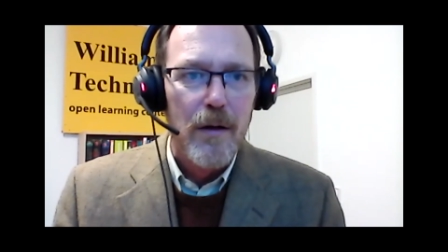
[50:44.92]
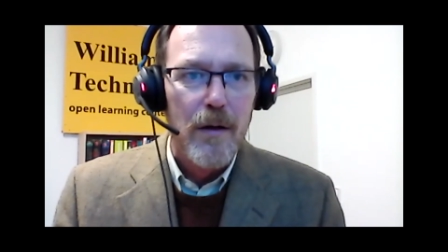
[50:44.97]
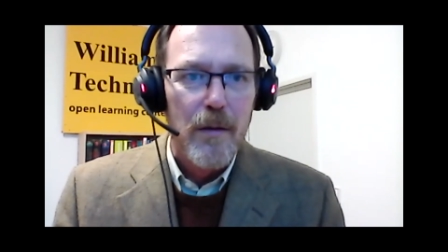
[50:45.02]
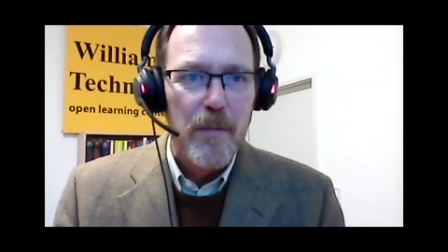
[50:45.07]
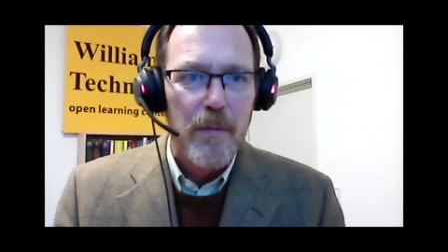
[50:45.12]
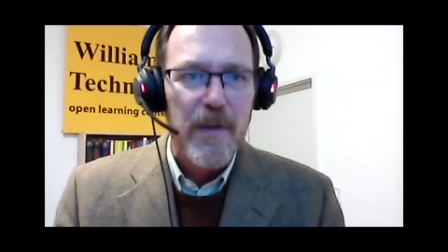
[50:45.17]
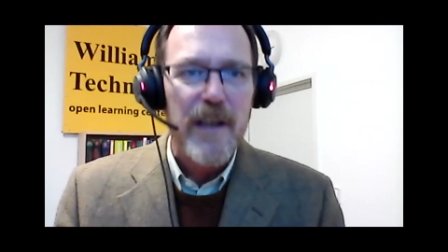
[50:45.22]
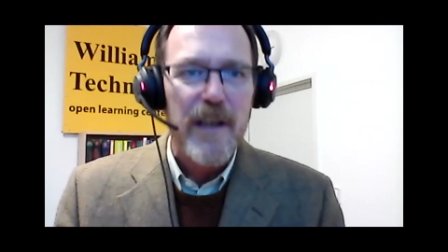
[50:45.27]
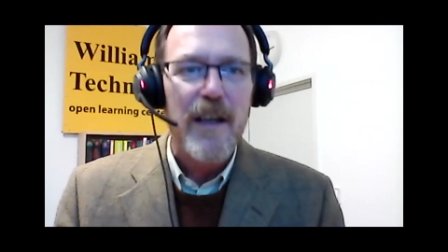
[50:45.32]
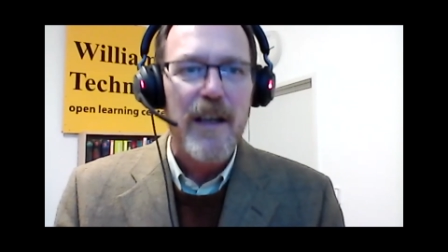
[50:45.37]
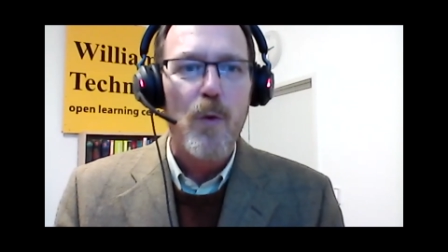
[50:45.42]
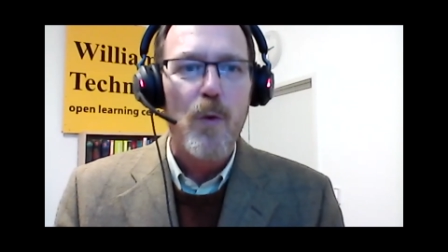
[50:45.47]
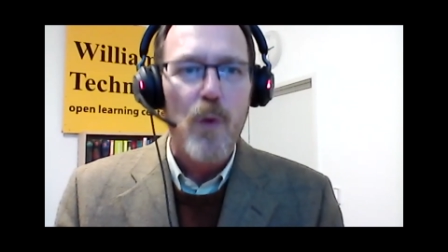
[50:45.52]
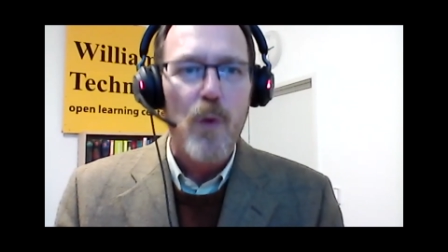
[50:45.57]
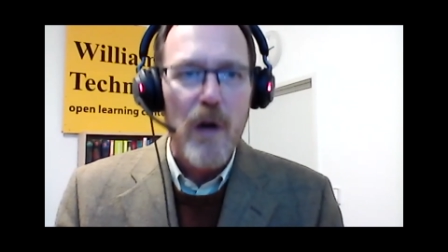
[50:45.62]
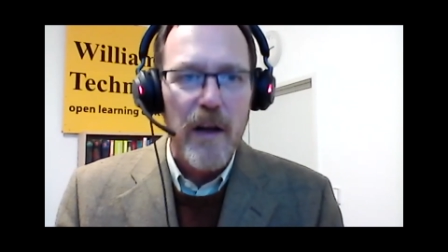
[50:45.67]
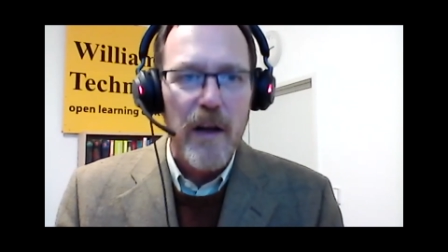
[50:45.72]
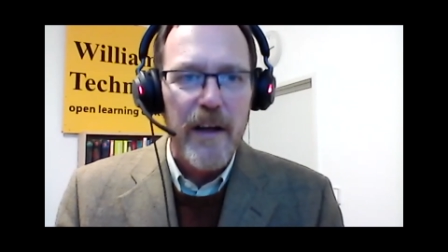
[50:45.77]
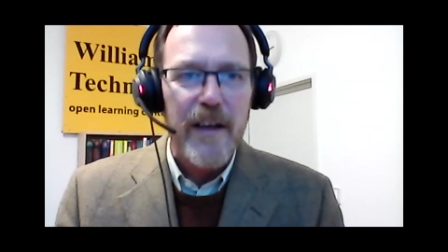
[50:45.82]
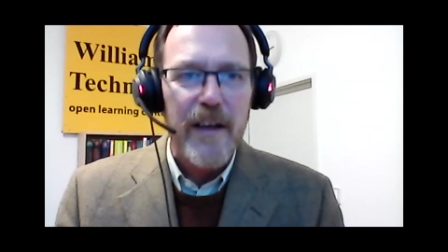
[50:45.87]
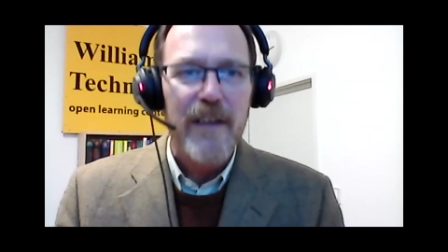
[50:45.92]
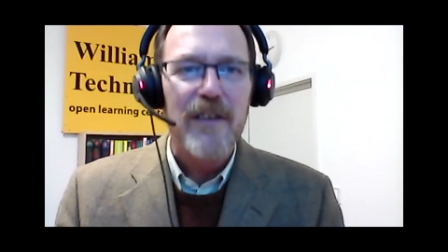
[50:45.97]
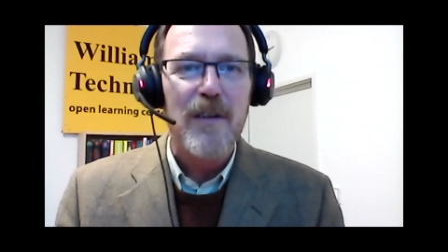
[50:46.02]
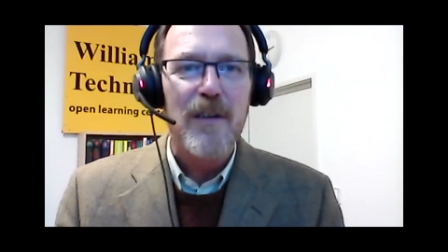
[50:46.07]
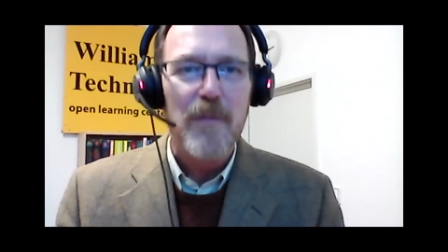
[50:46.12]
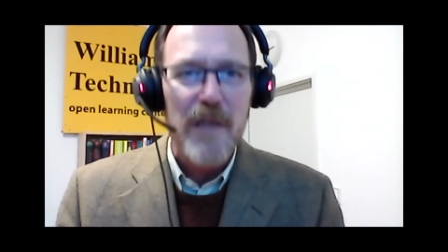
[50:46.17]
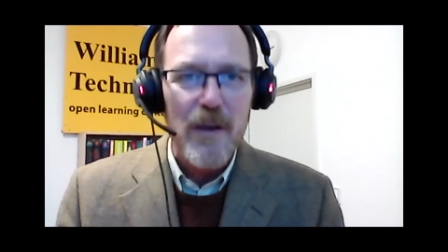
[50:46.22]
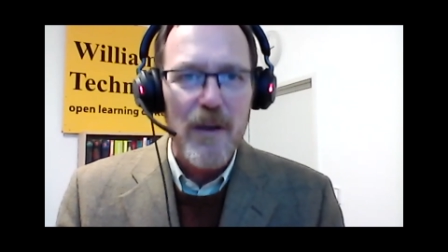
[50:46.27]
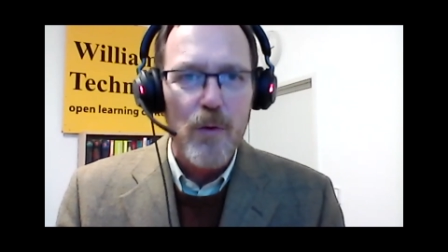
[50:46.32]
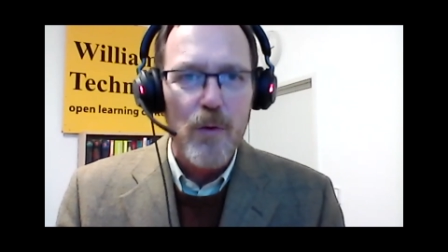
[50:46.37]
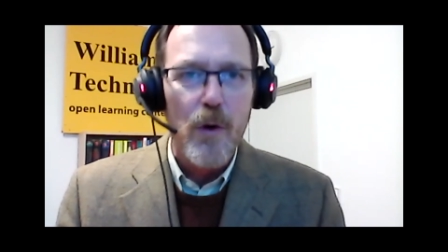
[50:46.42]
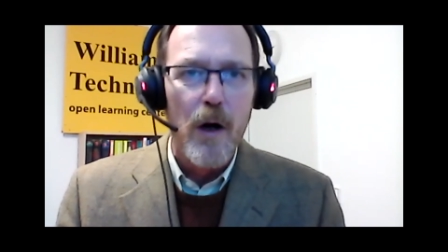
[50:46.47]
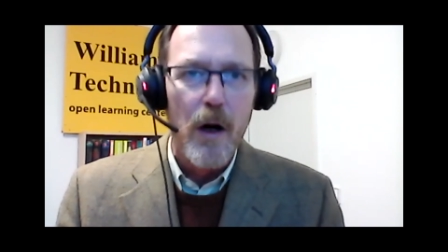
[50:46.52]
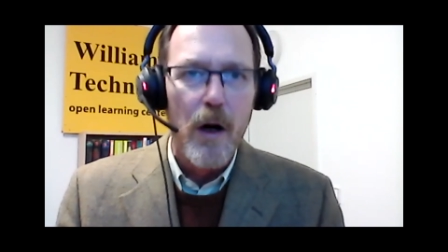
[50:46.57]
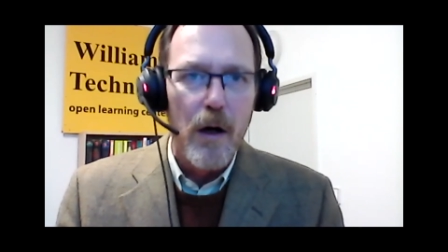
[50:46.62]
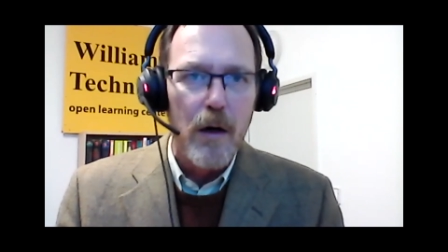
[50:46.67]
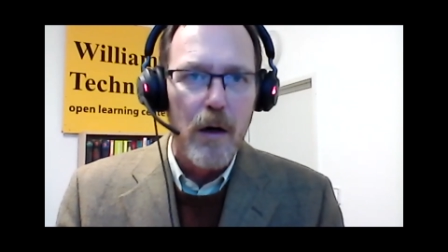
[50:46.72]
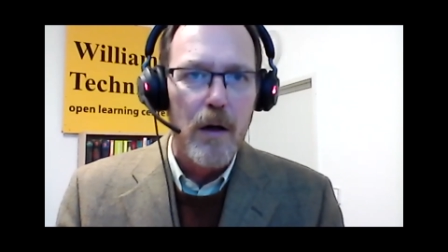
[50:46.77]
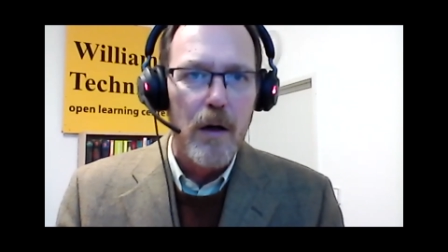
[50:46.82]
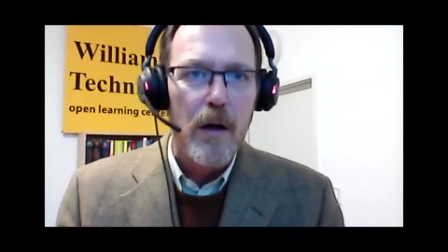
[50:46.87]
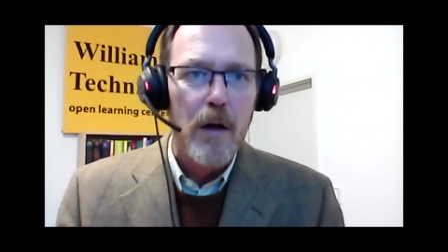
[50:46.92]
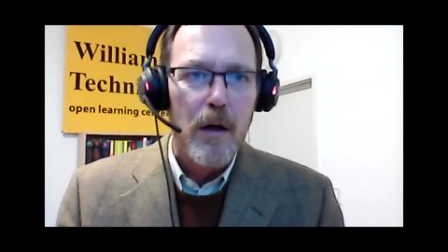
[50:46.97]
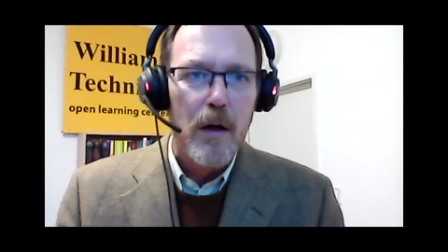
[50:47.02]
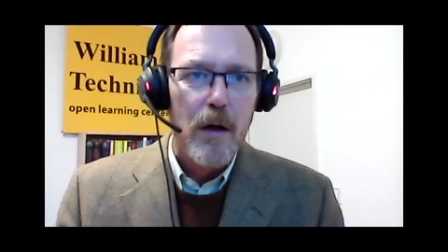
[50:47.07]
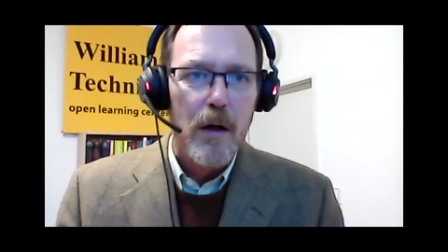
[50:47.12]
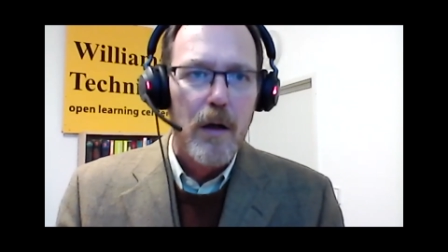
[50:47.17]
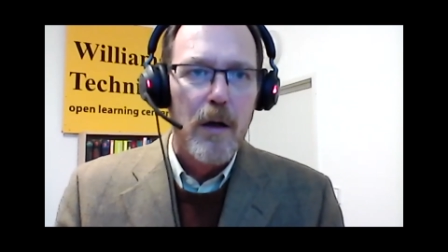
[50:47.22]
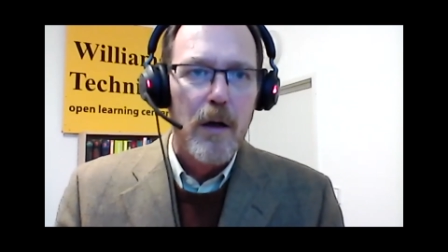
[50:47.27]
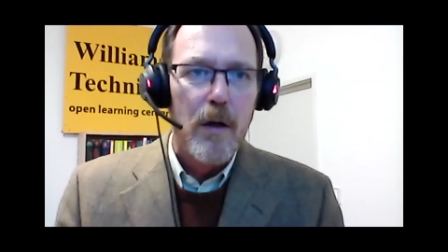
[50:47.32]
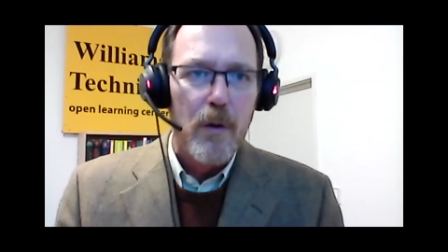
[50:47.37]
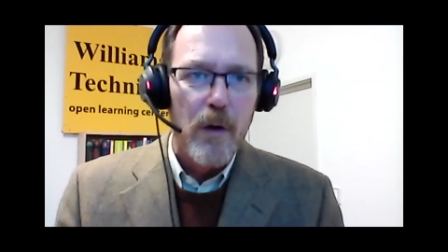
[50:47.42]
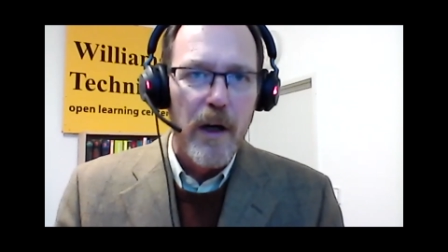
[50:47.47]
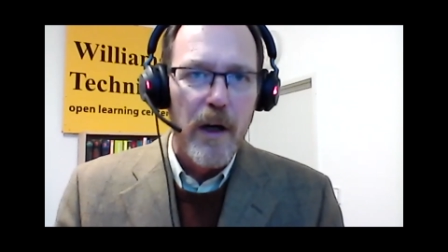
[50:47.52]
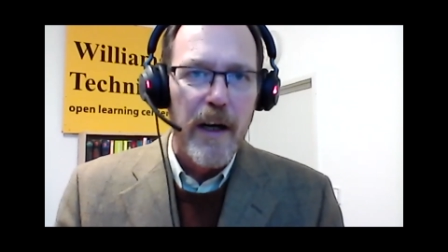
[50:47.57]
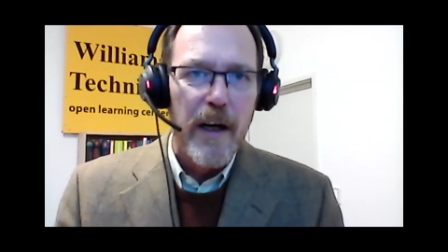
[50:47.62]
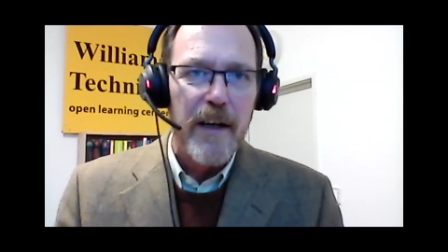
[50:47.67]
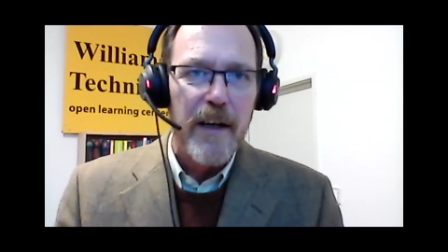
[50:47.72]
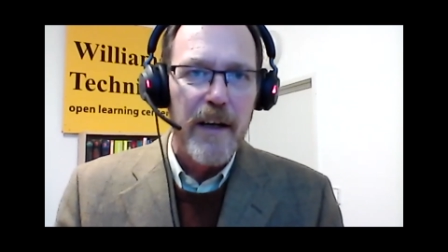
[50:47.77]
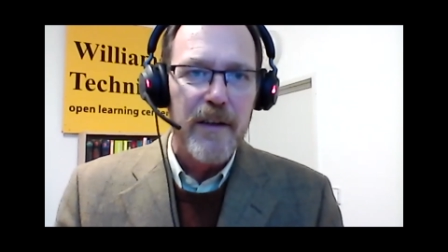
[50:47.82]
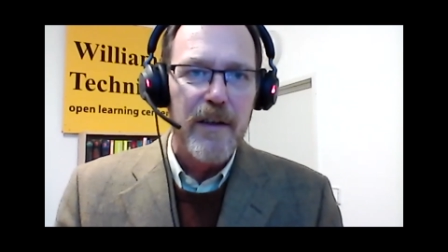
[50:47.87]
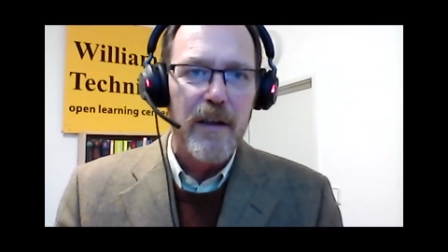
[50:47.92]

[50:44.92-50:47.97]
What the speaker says: Being willing to be wrong. Right.